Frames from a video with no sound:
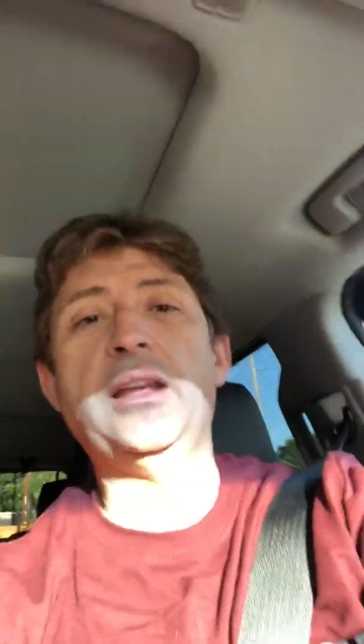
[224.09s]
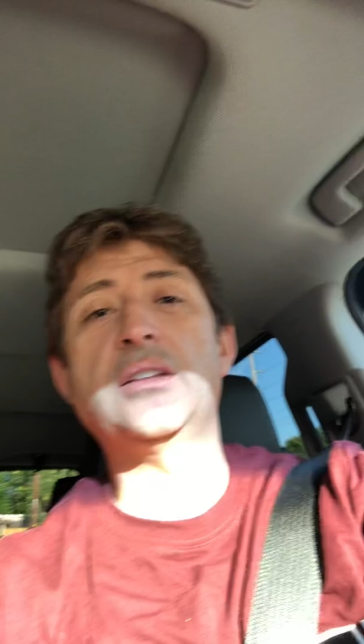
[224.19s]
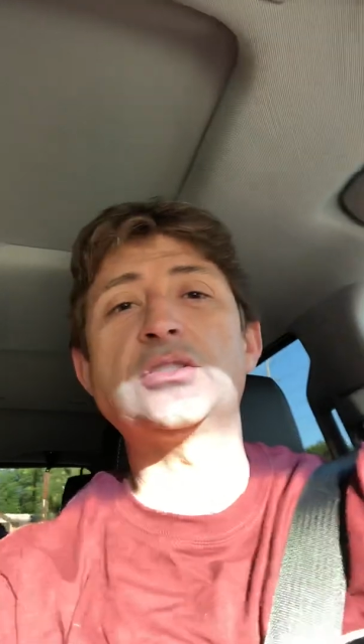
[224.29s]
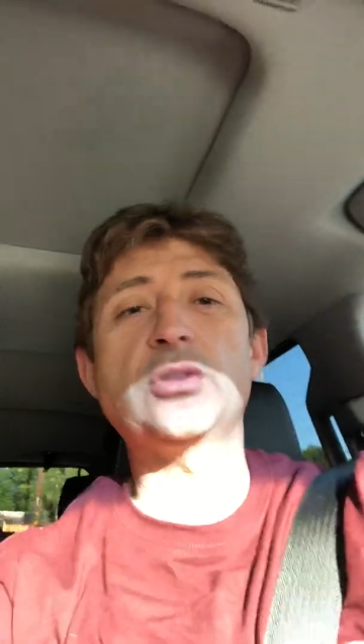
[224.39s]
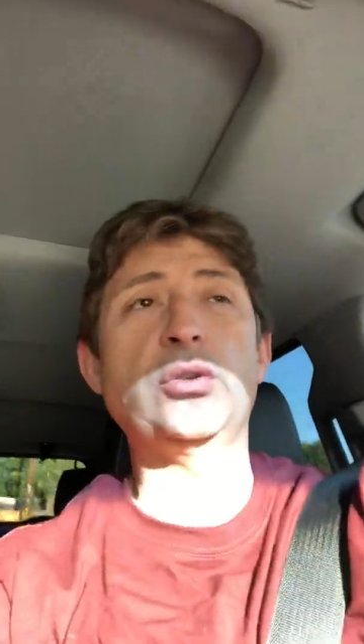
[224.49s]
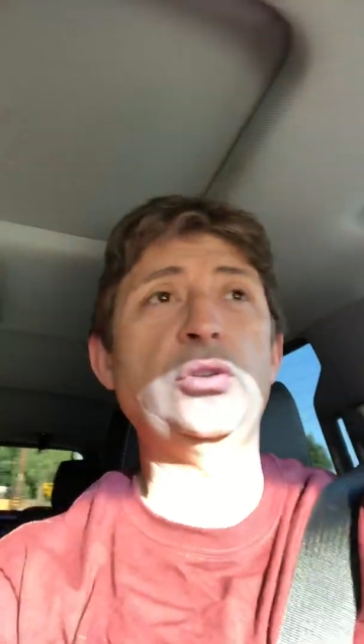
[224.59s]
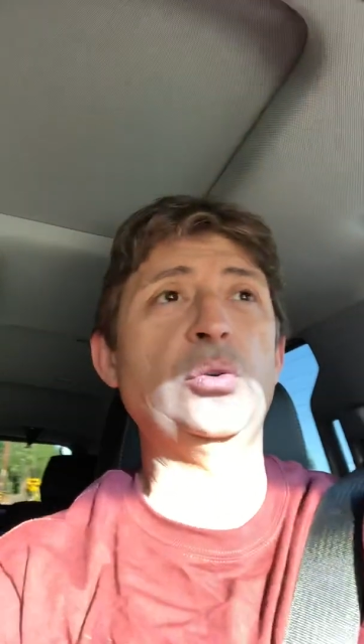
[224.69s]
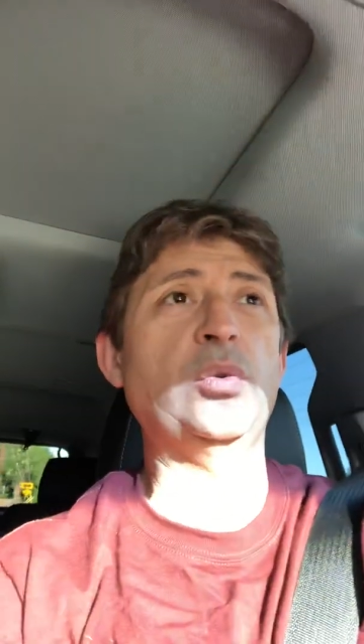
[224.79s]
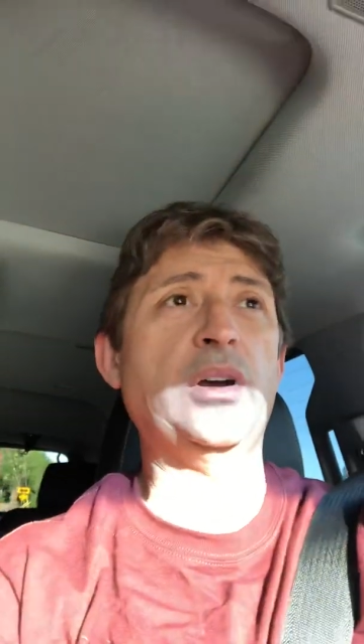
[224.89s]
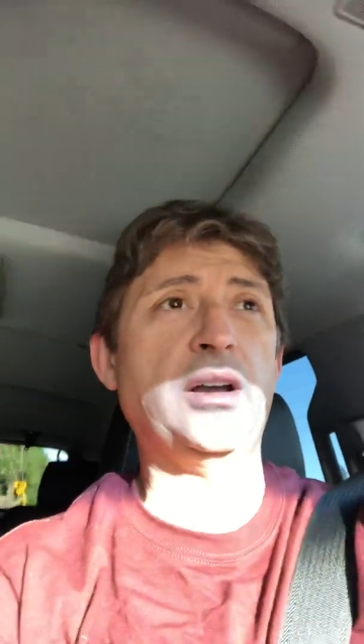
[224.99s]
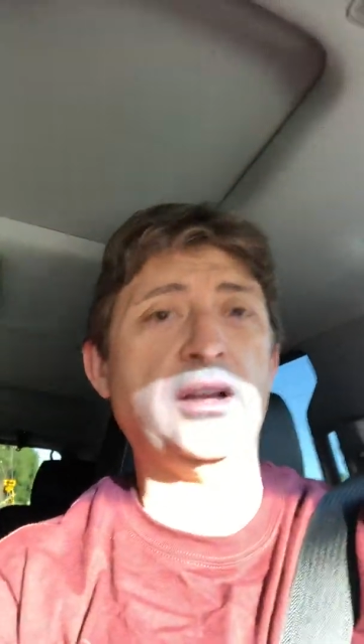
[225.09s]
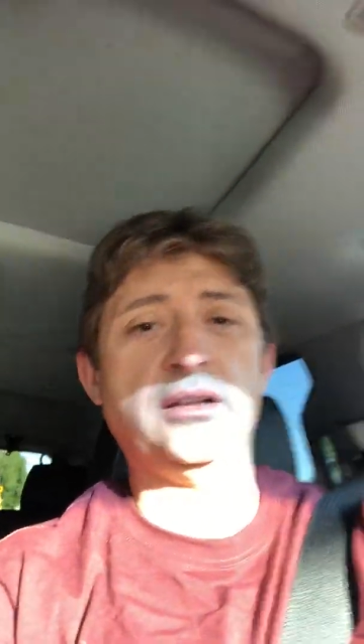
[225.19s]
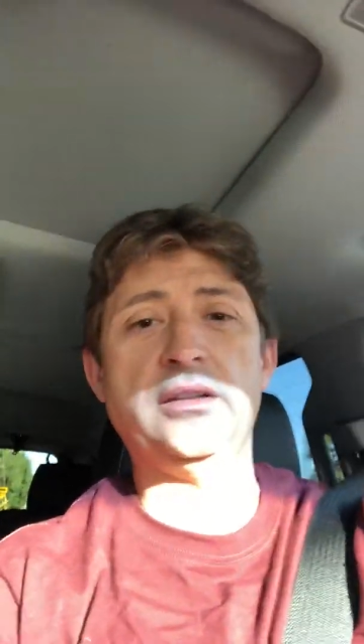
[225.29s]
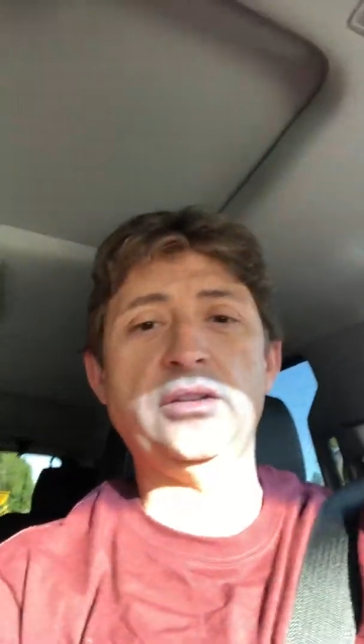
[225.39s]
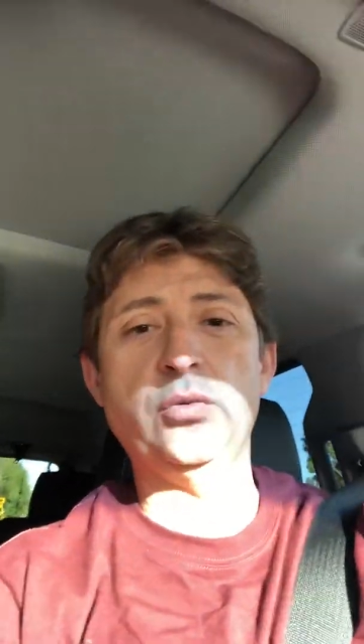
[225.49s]
and so you
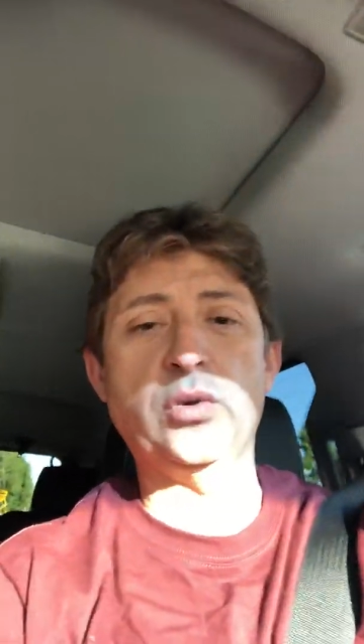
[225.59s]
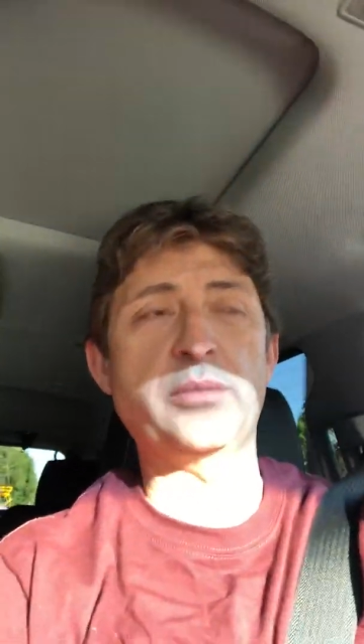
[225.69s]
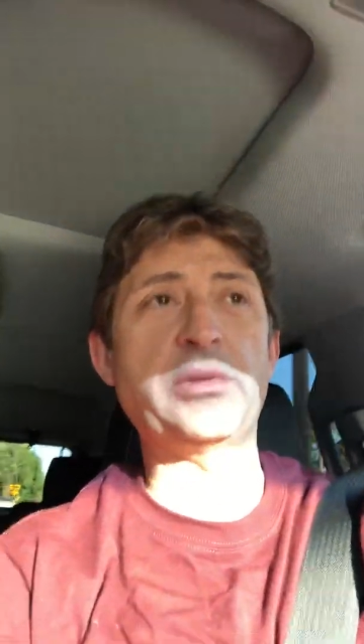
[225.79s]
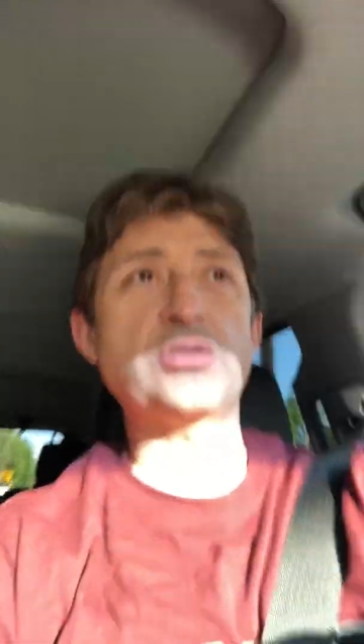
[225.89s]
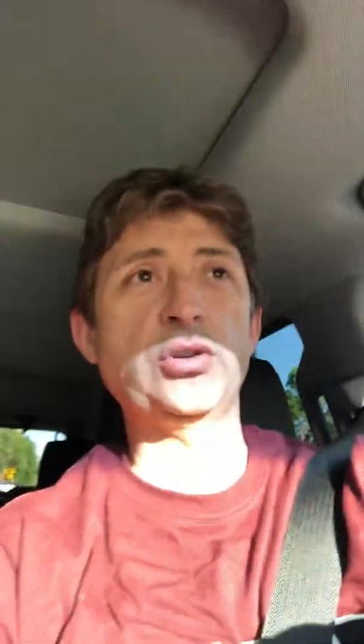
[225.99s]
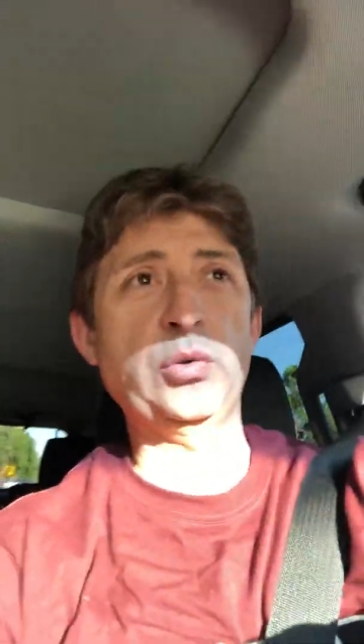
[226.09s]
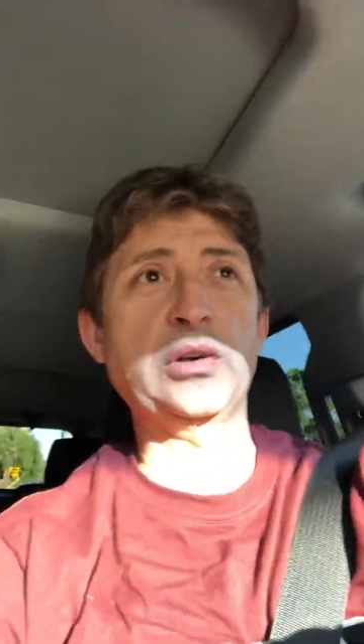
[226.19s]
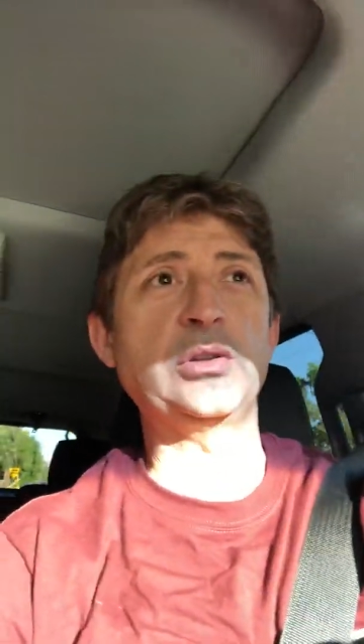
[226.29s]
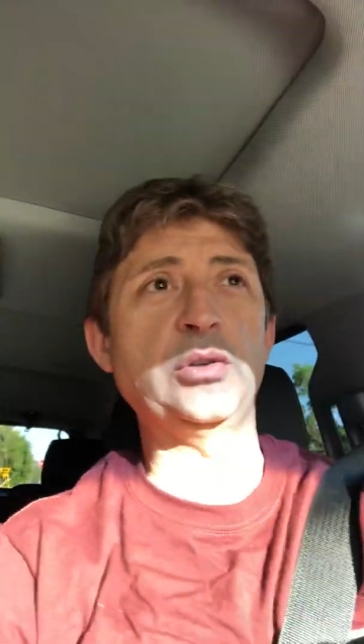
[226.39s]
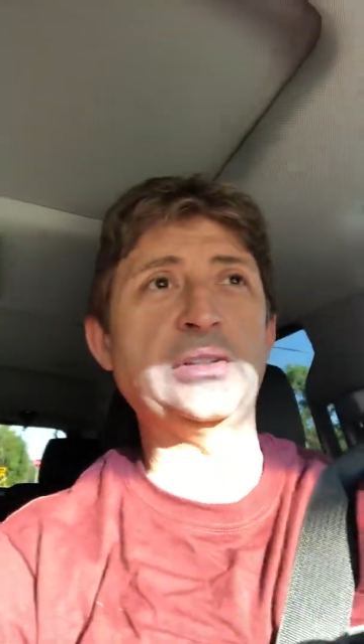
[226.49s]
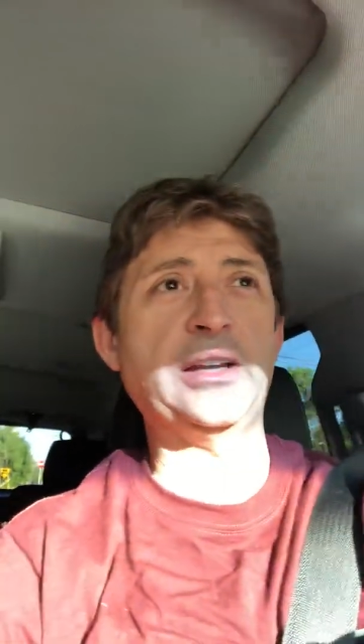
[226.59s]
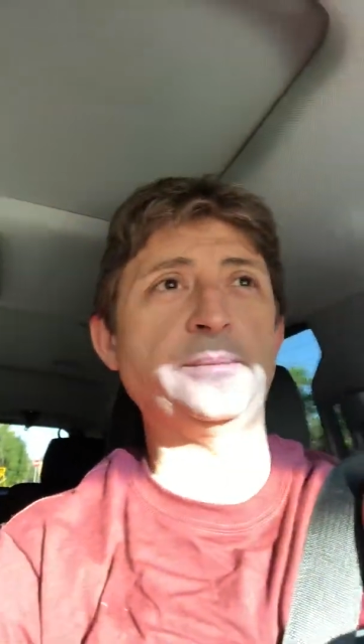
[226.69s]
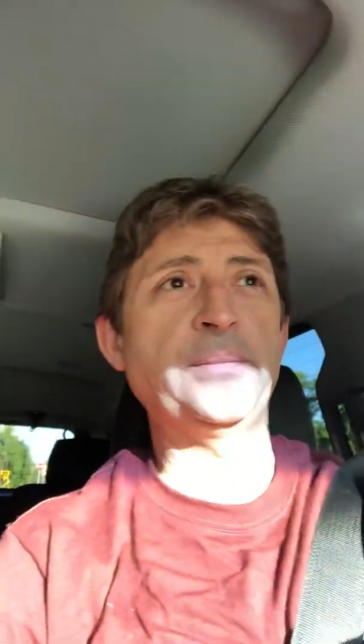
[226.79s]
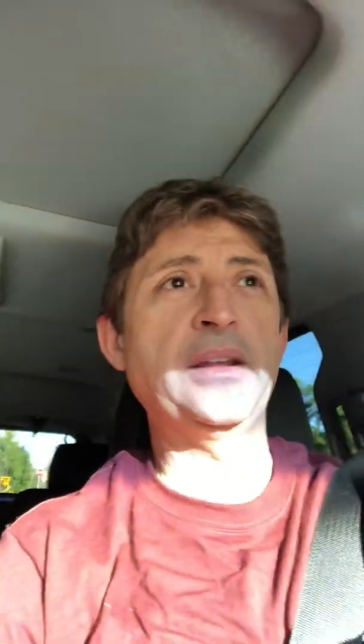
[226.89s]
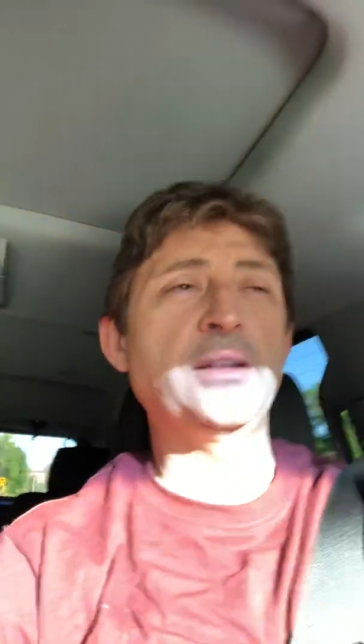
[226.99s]
want to make sure you include that.